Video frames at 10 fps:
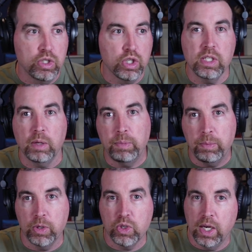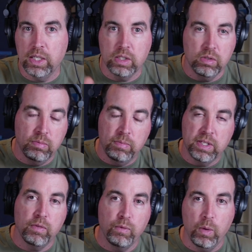just like people are trying to
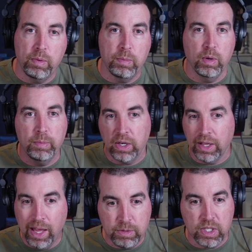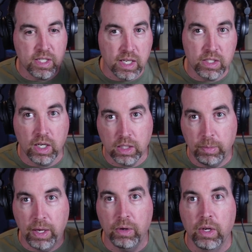misinform people about climate change that I talked
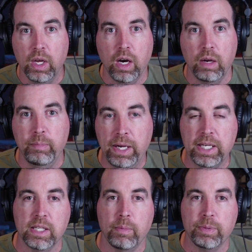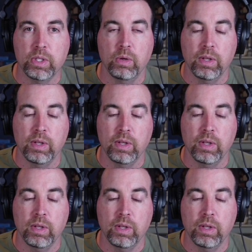about on Monday's episode.